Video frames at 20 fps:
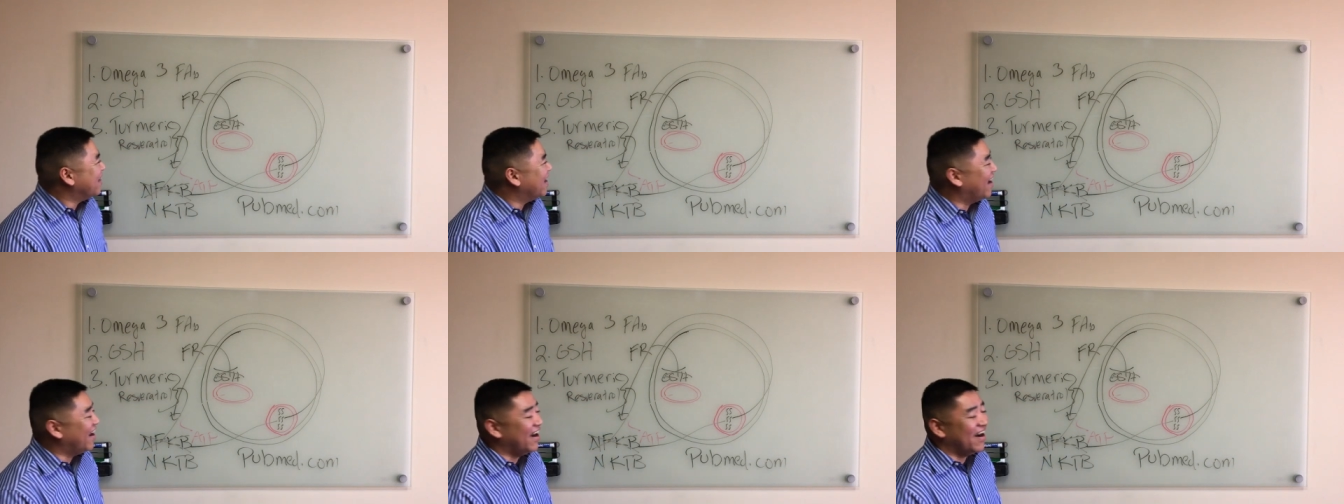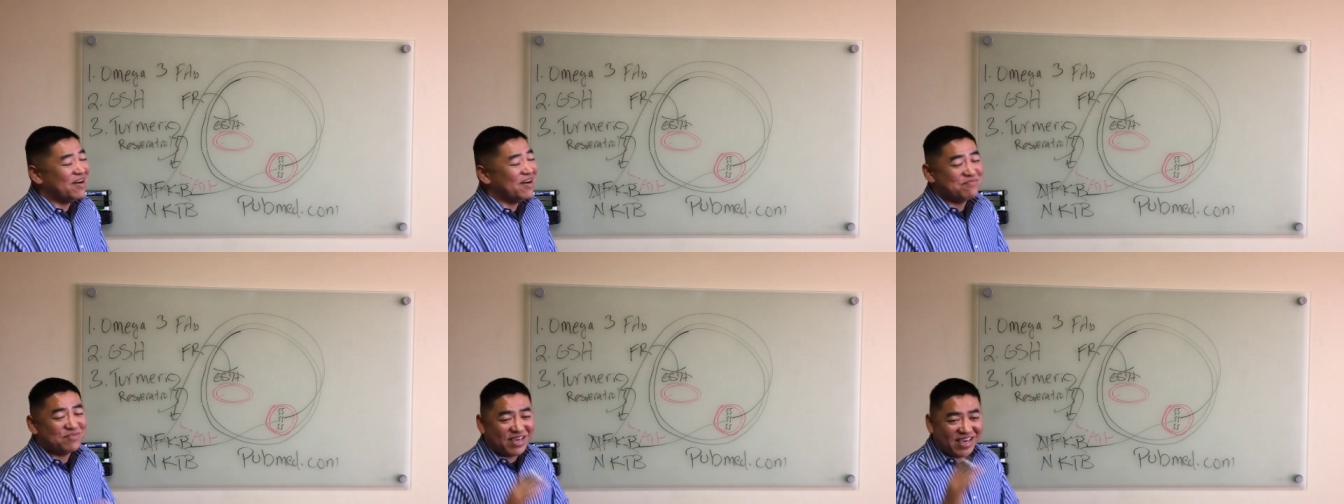
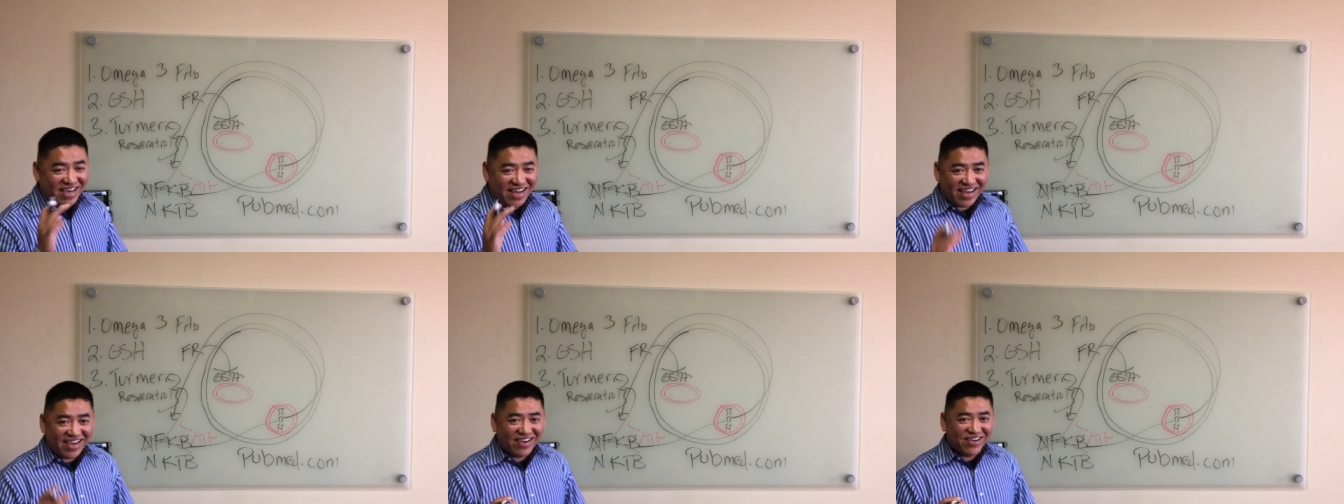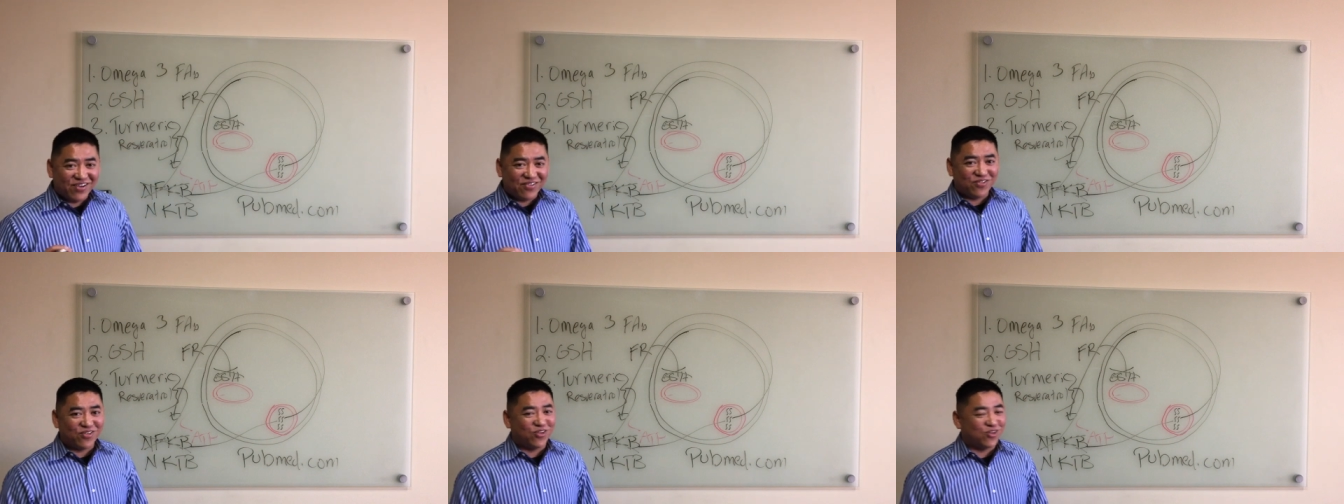I'm
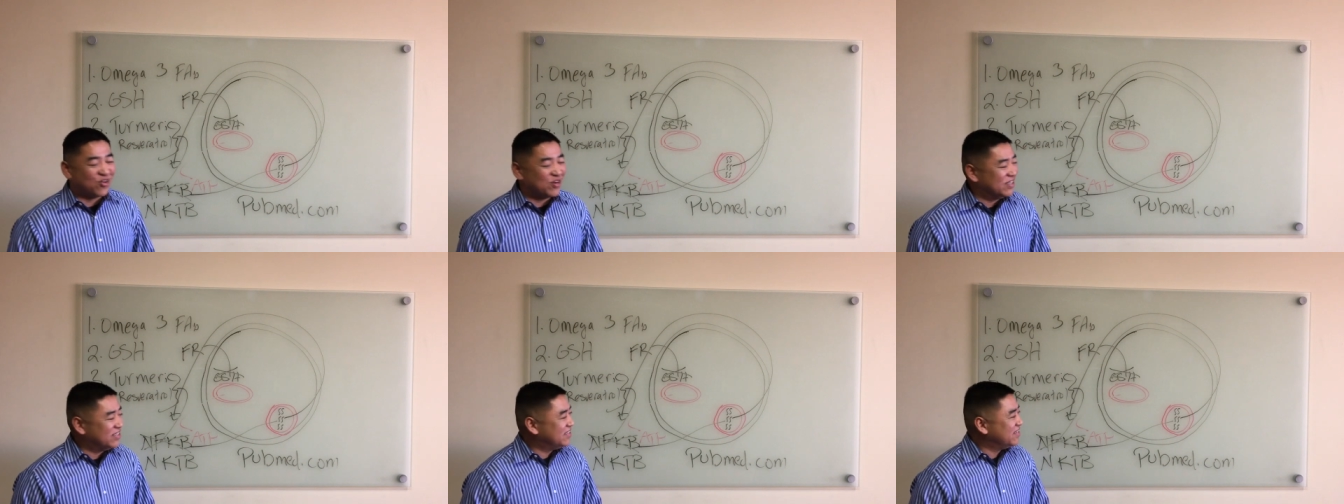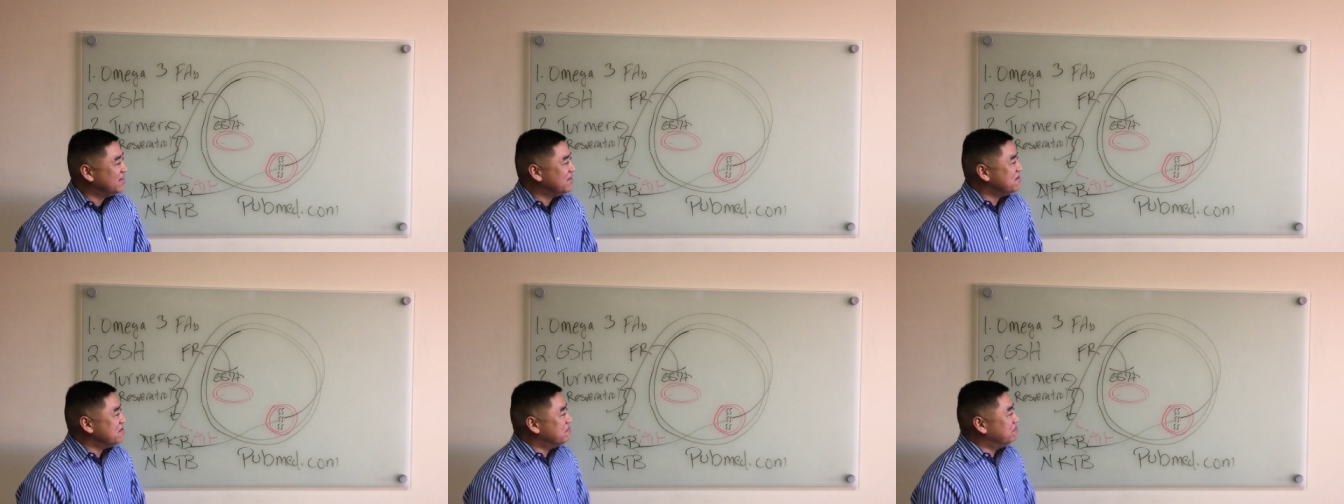kidding, of
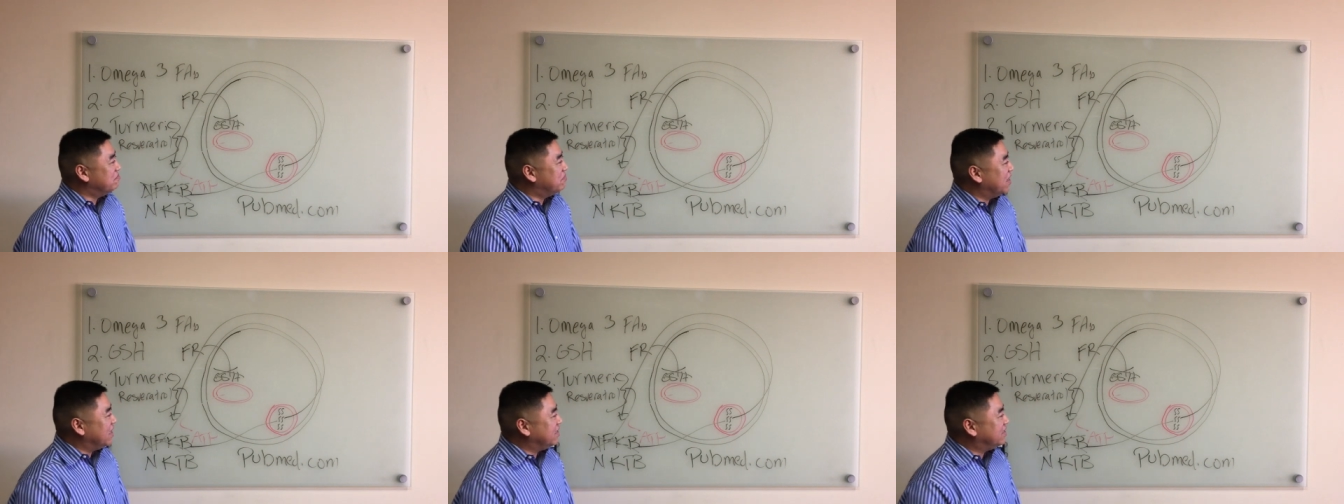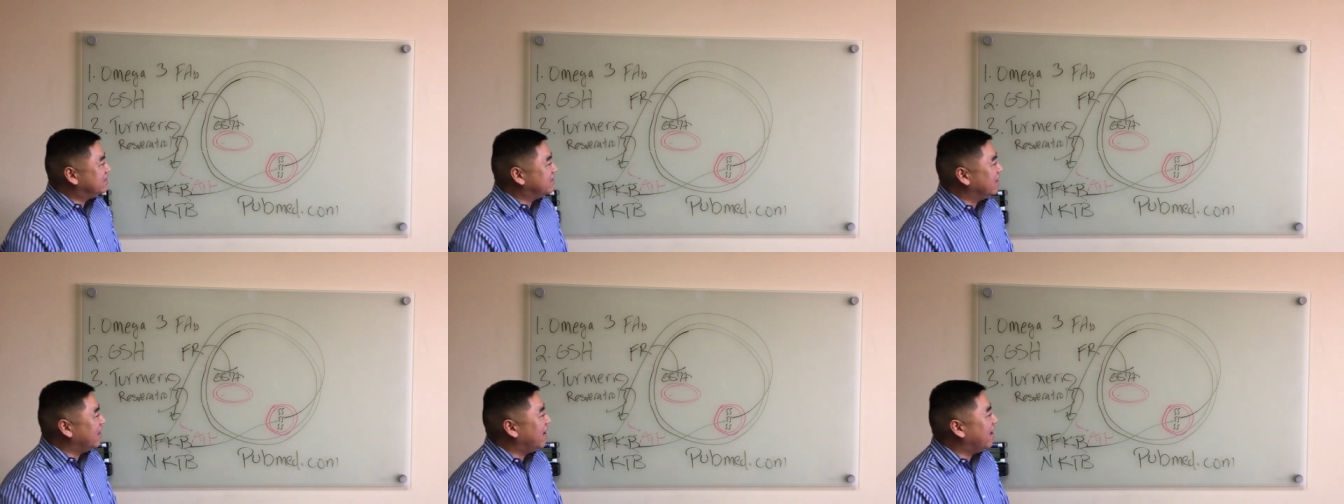course,
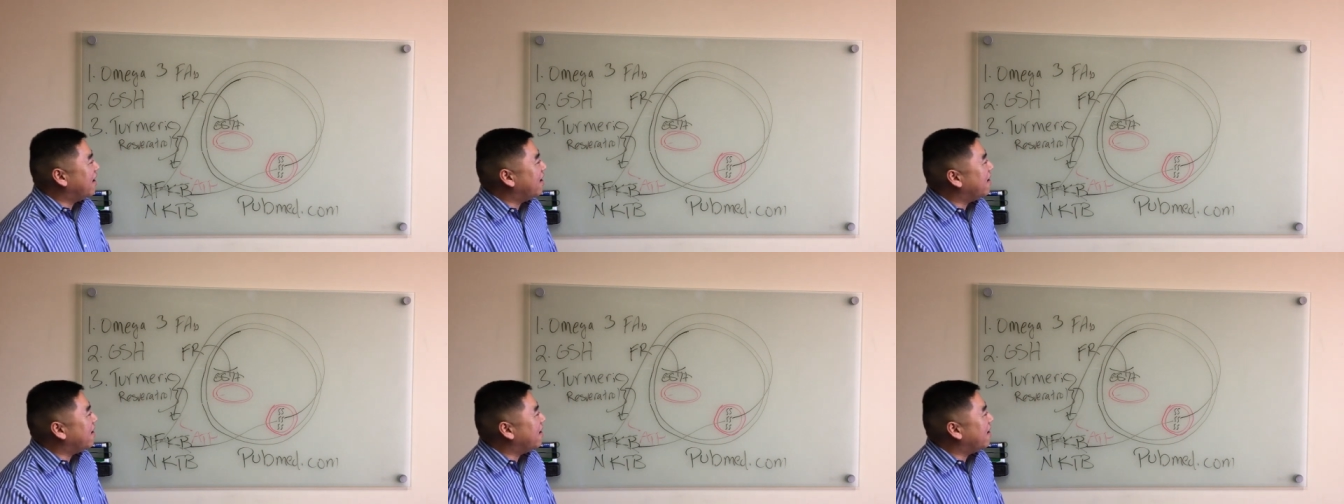but so